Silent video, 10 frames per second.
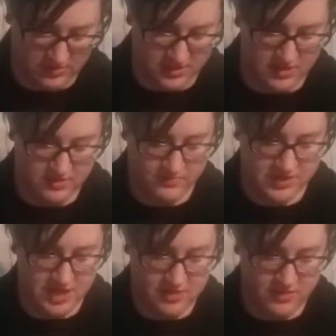Okay, I'm
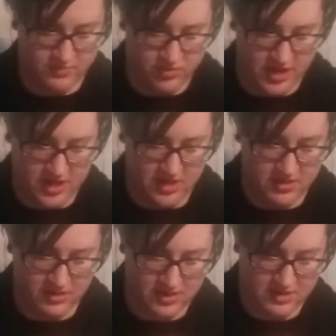scared I'm gonna break
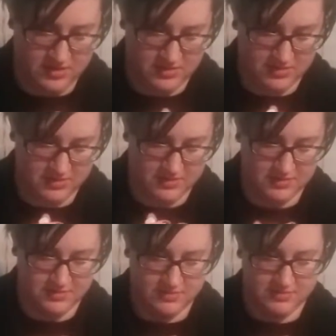it.
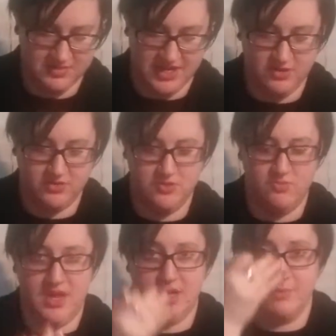See, I don't do
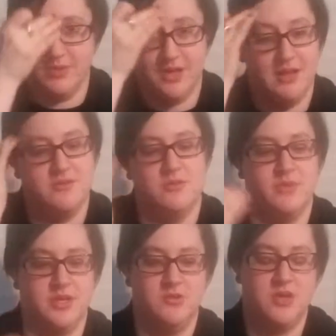makeup a lot, so
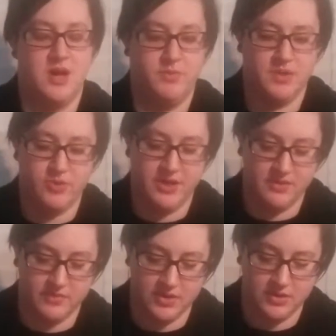I'm like, oh god, I'm gonna break
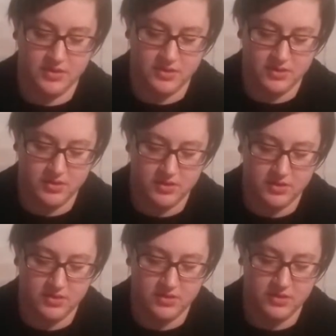something.
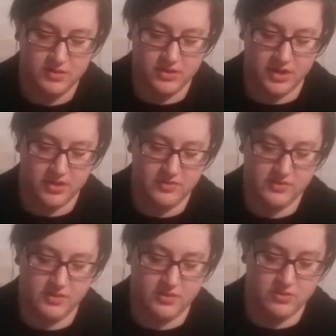Okay,
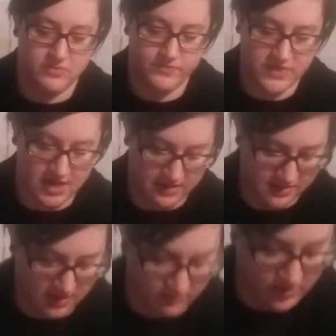so yeah, it's
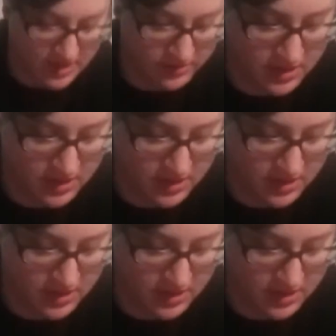like a brown